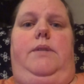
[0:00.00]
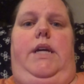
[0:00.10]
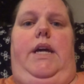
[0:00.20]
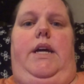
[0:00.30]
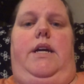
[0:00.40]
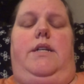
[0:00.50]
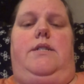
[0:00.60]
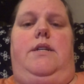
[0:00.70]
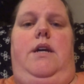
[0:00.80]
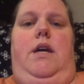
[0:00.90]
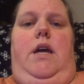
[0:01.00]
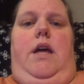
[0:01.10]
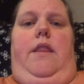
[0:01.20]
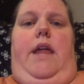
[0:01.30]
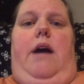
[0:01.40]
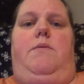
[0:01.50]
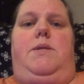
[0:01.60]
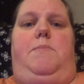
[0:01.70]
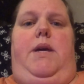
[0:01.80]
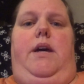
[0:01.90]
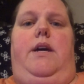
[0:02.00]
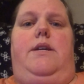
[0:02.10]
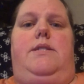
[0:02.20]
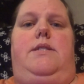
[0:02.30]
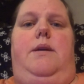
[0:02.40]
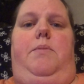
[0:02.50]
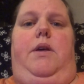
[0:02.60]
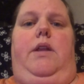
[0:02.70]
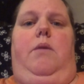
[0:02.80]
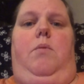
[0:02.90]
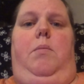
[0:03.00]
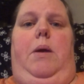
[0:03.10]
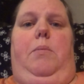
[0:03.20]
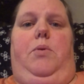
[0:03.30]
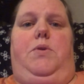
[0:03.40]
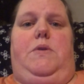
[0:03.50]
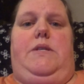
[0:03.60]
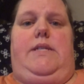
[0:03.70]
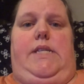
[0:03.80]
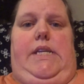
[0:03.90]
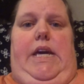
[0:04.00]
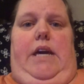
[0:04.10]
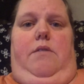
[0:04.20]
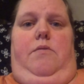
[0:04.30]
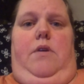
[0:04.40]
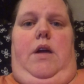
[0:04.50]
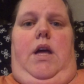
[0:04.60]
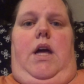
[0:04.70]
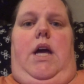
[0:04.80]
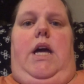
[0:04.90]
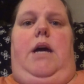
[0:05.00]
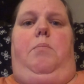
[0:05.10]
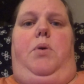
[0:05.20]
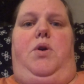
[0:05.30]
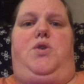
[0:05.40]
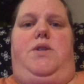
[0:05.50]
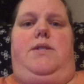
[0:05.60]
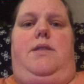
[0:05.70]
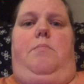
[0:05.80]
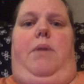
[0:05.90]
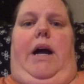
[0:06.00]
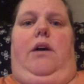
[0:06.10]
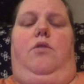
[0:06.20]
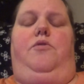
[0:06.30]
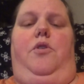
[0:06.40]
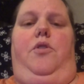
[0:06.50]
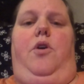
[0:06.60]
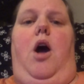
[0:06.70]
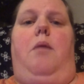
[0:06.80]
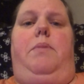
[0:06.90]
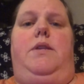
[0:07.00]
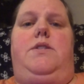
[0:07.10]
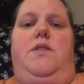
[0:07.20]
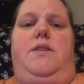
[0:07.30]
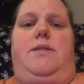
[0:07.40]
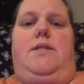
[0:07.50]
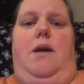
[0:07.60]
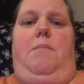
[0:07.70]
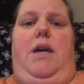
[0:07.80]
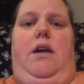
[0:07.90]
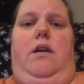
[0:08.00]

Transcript: And that was because typically when people do the sleeve, it pushes the bile further up into the stomach.